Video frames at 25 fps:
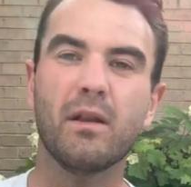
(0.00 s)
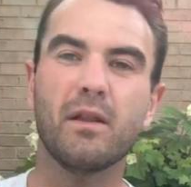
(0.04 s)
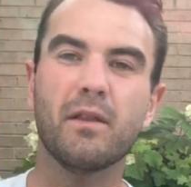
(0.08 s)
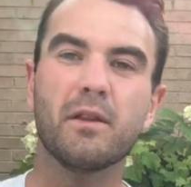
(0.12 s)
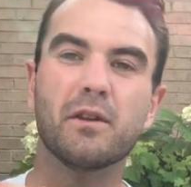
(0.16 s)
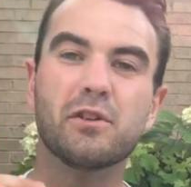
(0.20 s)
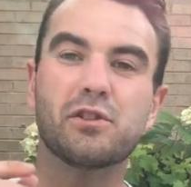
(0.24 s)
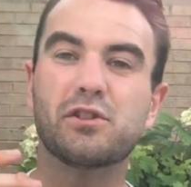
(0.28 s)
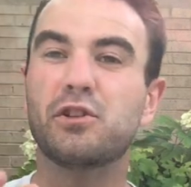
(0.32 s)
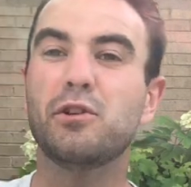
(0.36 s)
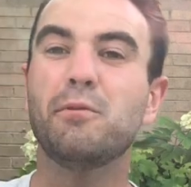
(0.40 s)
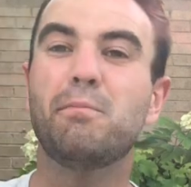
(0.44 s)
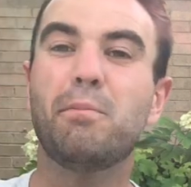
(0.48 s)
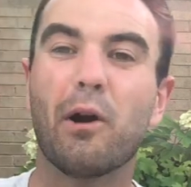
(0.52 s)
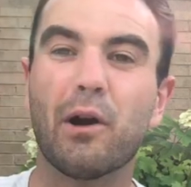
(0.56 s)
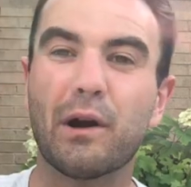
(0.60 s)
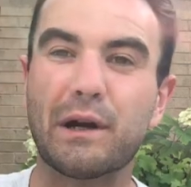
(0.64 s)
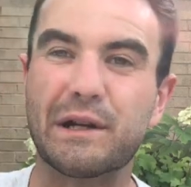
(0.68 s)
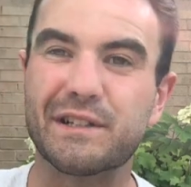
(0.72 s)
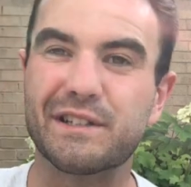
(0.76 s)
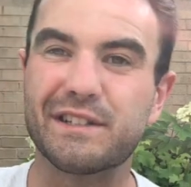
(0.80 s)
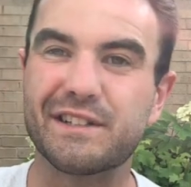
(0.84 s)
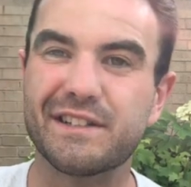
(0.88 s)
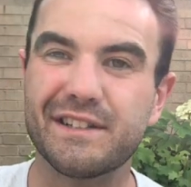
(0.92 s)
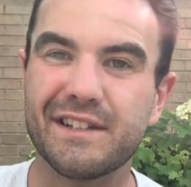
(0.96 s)
There's two
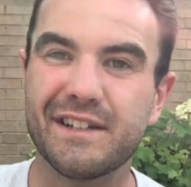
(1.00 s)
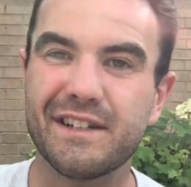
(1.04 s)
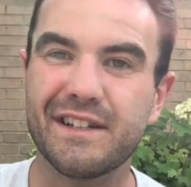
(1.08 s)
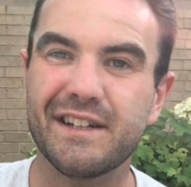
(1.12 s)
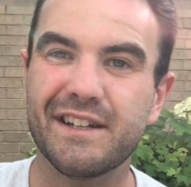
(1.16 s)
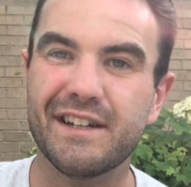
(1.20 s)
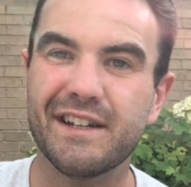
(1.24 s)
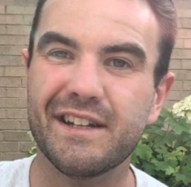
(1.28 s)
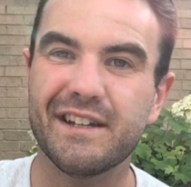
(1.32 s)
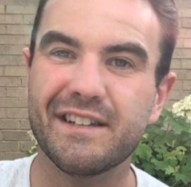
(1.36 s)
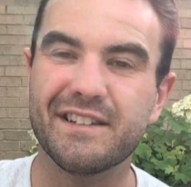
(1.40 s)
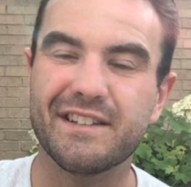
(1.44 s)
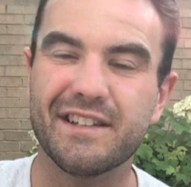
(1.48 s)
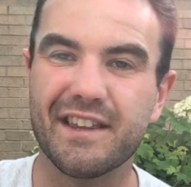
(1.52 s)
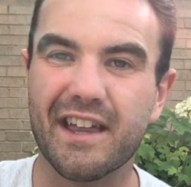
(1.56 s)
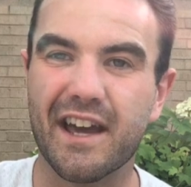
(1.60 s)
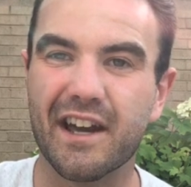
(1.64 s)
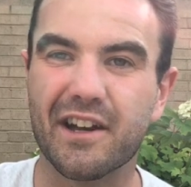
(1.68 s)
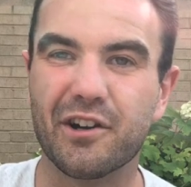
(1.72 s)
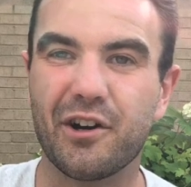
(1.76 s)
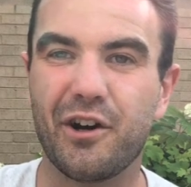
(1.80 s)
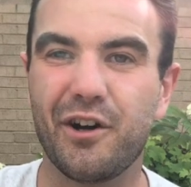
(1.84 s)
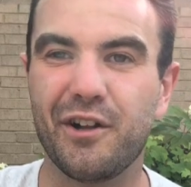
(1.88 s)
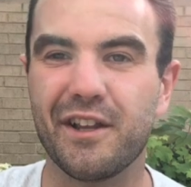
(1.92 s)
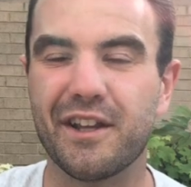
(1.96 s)
parts to that
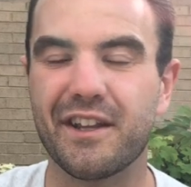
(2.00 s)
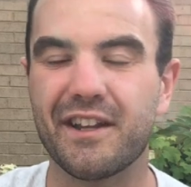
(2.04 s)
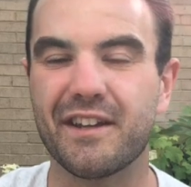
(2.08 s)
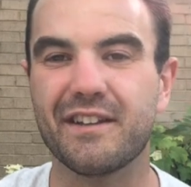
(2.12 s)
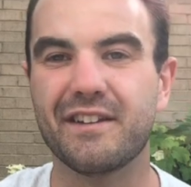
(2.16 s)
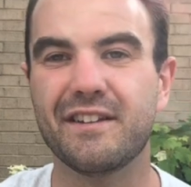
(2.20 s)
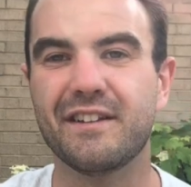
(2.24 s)
calling.